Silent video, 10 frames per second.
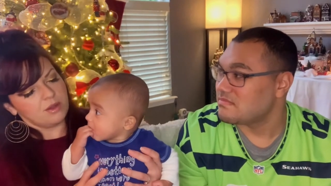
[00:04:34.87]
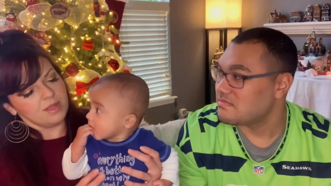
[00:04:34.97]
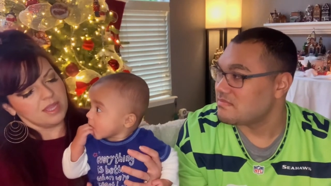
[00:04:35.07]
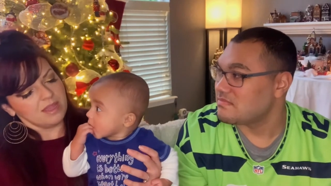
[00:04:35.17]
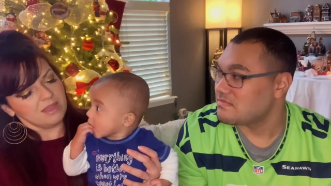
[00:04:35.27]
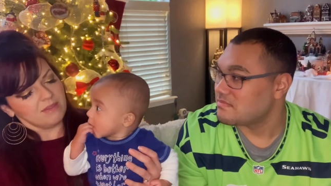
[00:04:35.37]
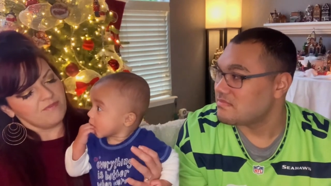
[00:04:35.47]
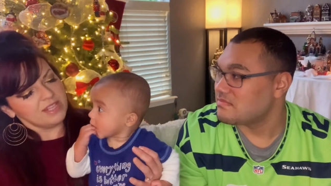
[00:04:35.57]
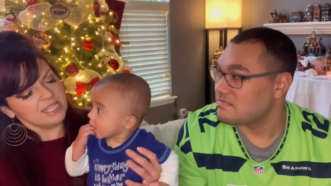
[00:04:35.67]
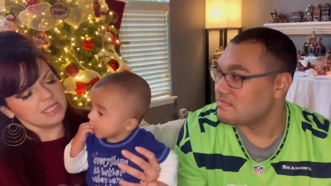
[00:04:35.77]
Speaker 1: he
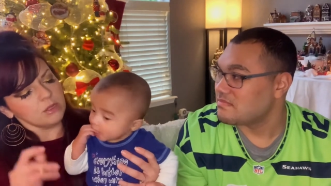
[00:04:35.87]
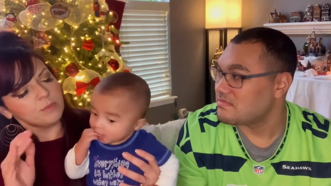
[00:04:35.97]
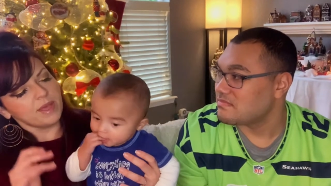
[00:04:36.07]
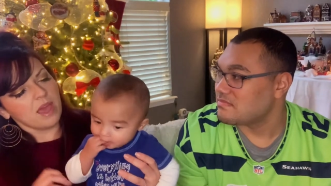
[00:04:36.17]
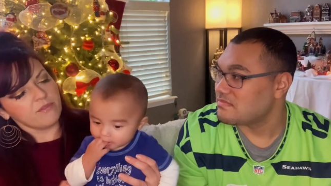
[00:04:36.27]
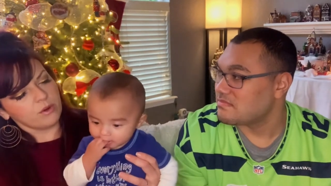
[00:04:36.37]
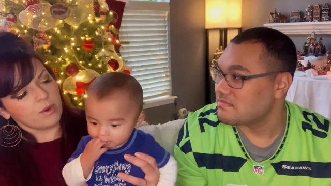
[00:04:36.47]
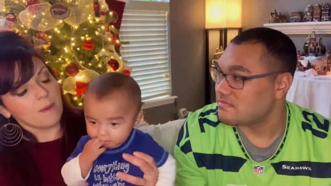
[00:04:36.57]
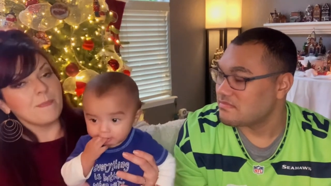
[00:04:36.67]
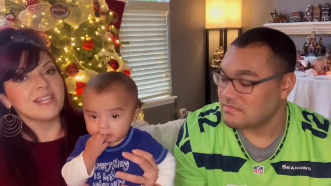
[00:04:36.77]
he's a little bit everywhere,
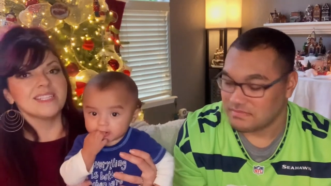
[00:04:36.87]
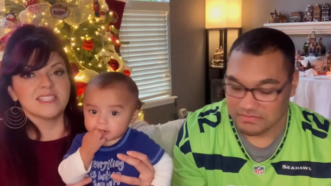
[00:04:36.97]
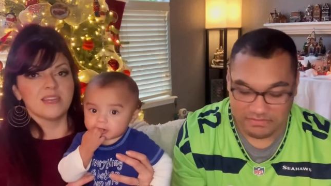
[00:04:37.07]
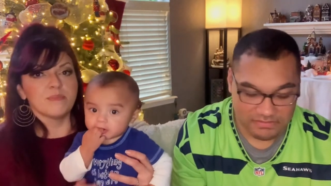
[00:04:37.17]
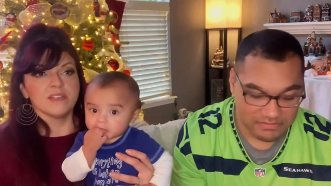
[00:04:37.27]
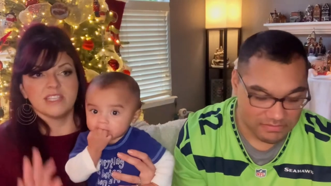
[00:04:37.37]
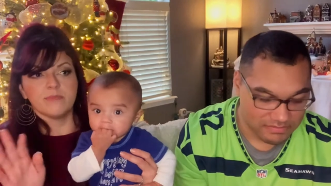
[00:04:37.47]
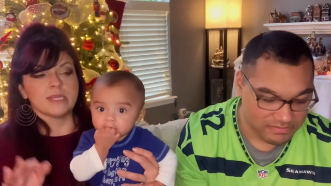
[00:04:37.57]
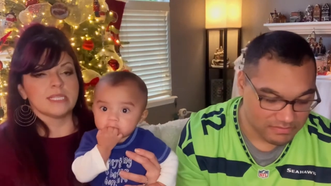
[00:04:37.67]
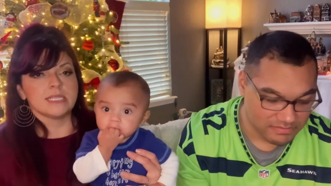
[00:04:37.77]
but his diapers have been
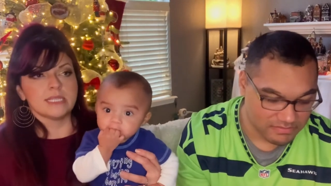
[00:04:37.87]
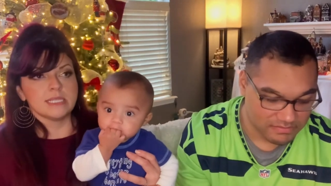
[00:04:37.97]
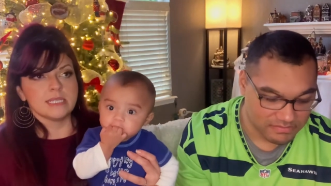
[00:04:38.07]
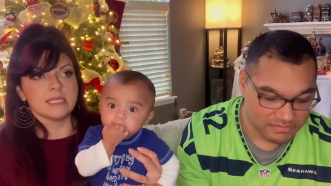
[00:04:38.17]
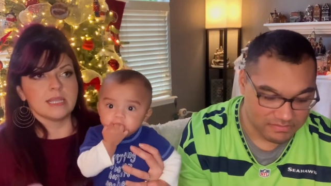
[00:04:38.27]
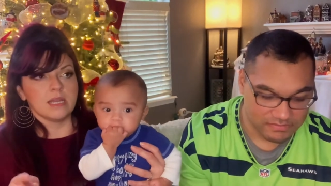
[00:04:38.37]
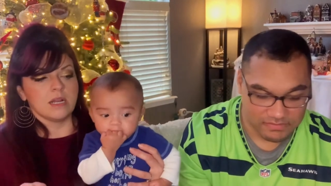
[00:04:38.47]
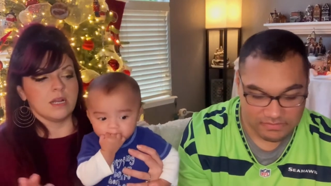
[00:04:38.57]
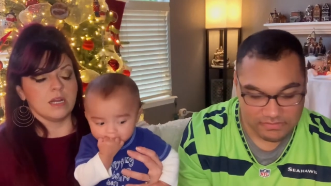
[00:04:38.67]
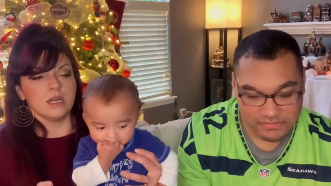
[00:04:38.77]
consistent. They
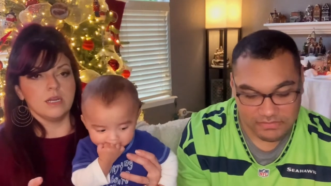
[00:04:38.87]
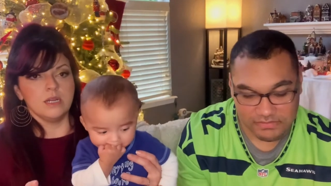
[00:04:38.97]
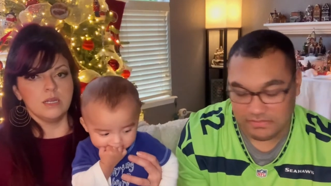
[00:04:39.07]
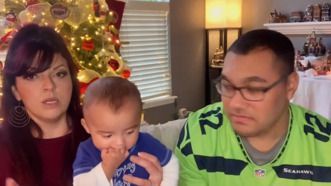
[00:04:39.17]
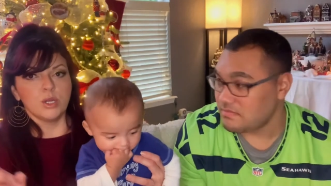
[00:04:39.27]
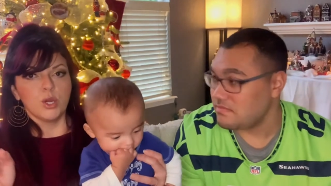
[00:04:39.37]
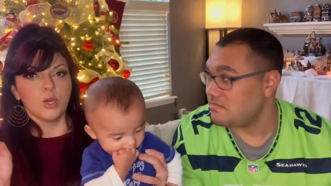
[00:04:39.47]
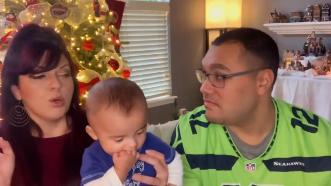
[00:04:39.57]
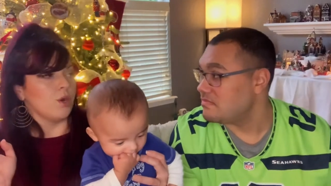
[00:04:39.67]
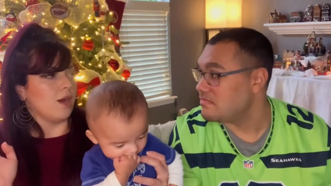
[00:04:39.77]
are
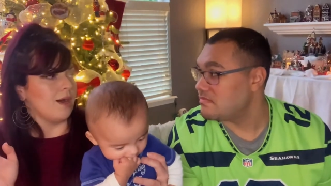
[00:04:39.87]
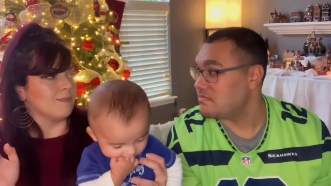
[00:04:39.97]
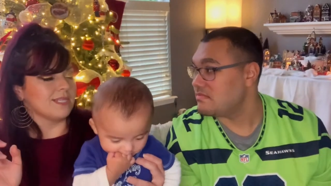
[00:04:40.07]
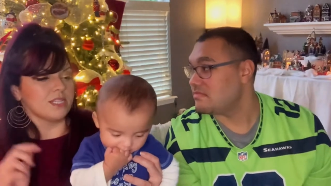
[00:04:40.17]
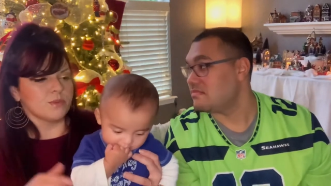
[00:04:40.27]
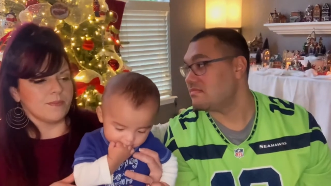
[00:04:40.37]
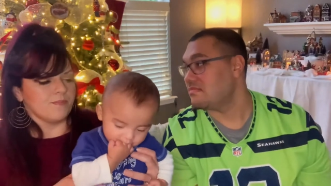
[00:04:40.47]
um, size one.